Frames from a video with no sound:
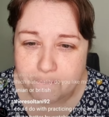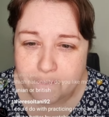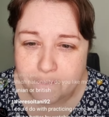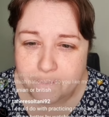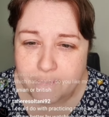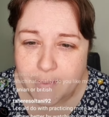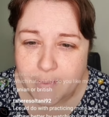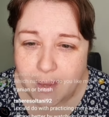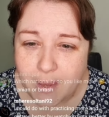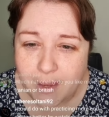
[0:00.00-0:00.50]

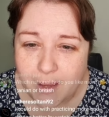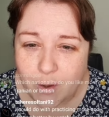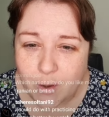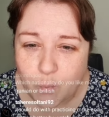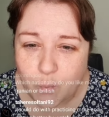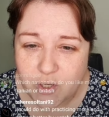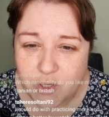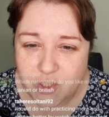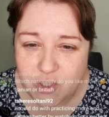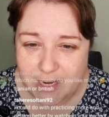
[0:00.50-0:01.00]
Which
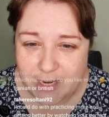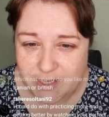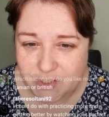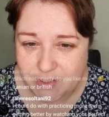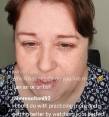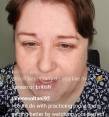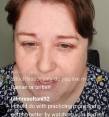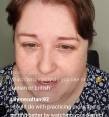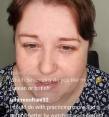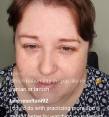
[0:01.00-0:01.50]
nationality do
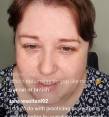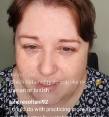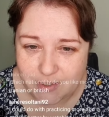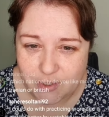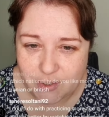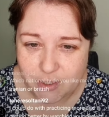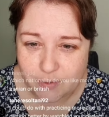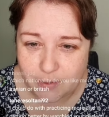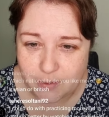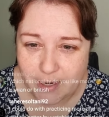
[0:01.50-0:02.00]
you like
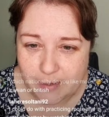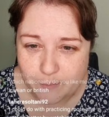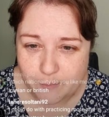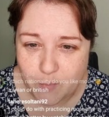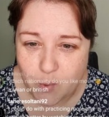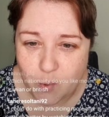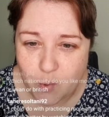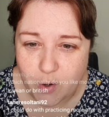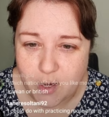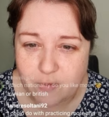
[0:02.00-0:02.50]
more,
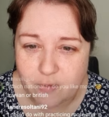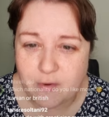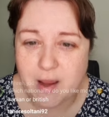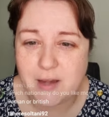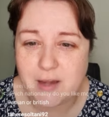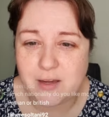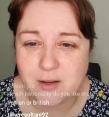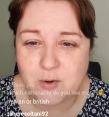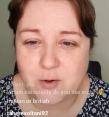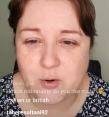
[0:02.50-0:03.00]
Iranian or
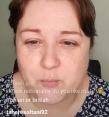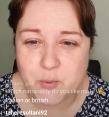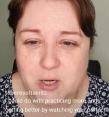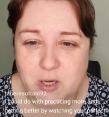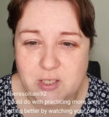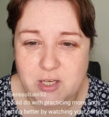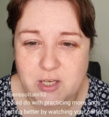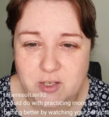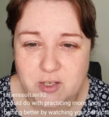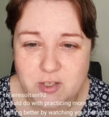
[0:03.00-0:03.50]
British?
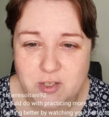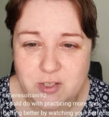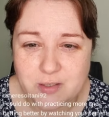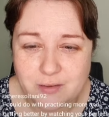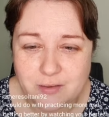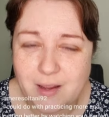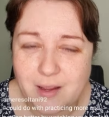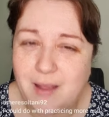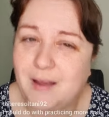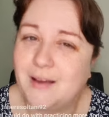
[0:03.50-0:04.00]

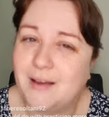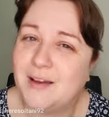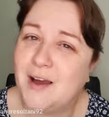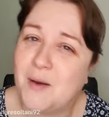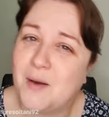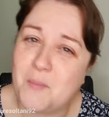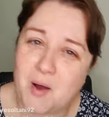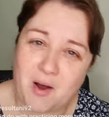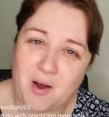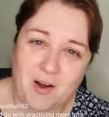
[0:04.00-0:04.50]
Come
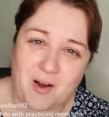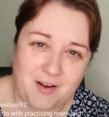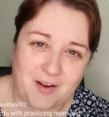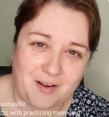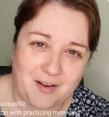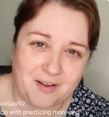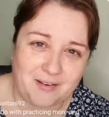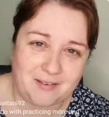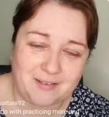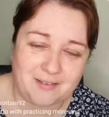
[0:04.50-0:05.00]
on.
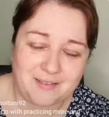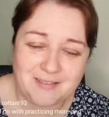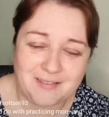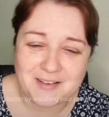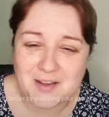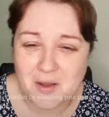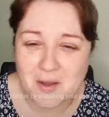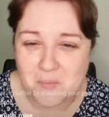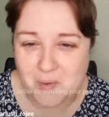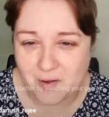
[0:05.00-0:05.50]

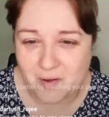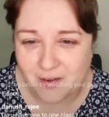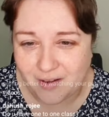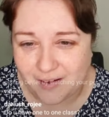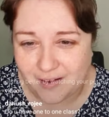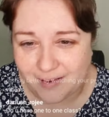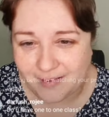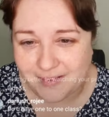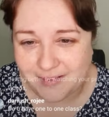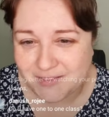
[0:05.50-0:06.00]

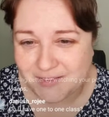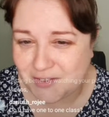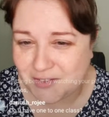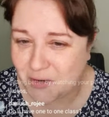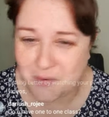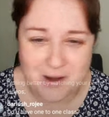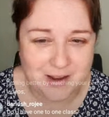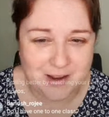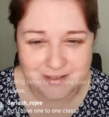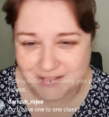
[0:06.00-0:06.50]
Don't ask that
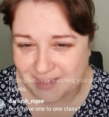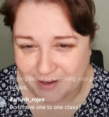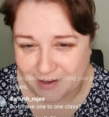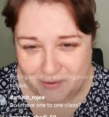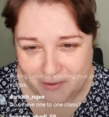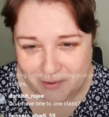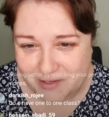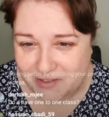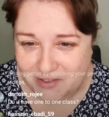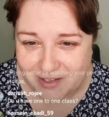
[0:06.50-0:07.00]

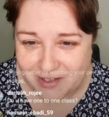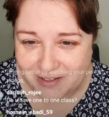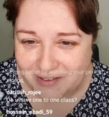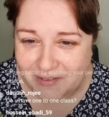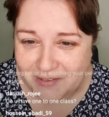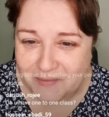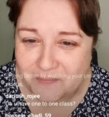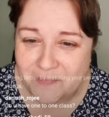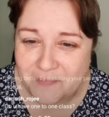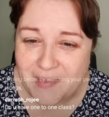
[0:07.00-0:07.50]
question.
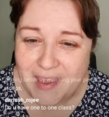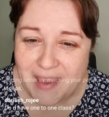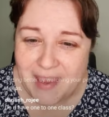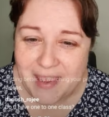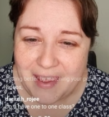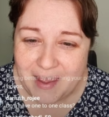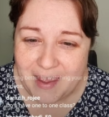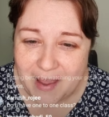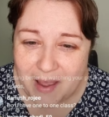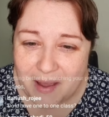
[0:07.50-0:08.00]

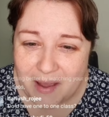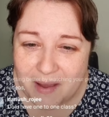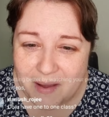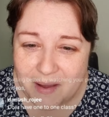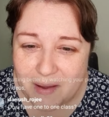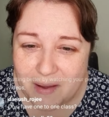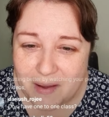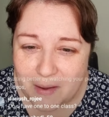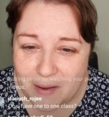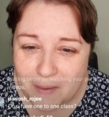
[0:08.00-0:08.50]

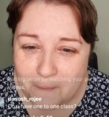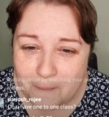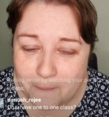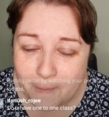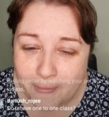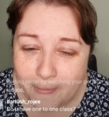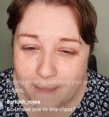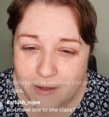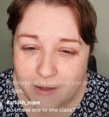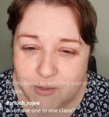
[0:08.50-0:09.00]
Do you
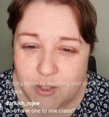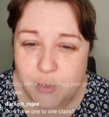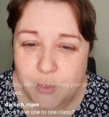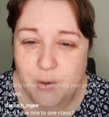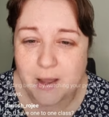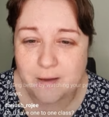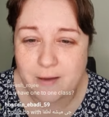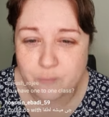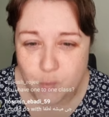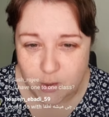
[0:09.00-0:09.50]
have
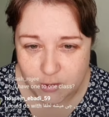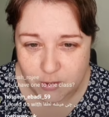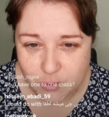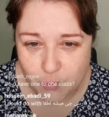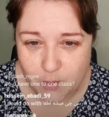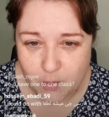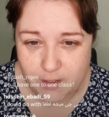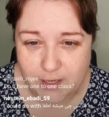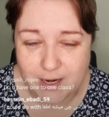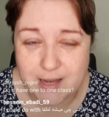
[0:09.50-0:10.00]
one-to-one class?
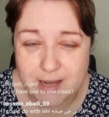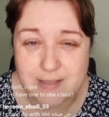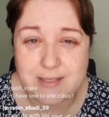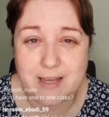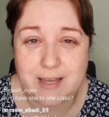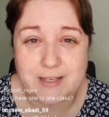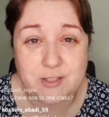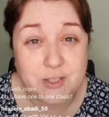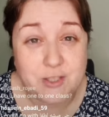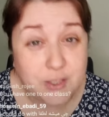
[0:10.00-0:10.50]
I do.
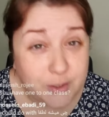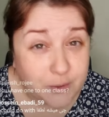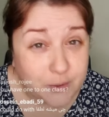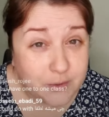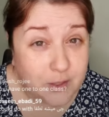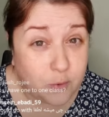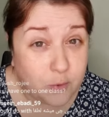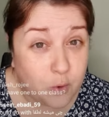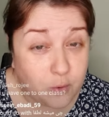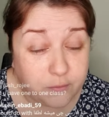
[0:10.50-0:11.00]
They're all
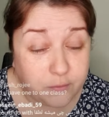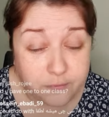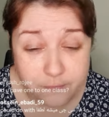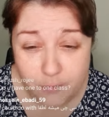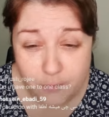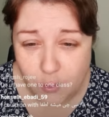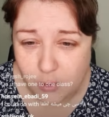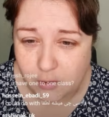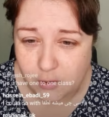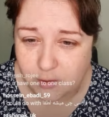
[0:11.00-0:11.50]
full. I'm
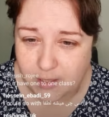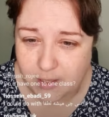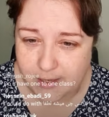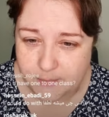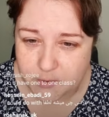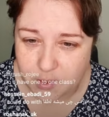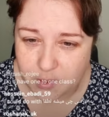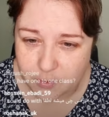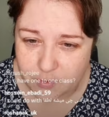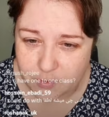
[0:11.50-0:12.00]
so
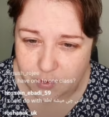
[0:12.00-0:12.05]
sorry.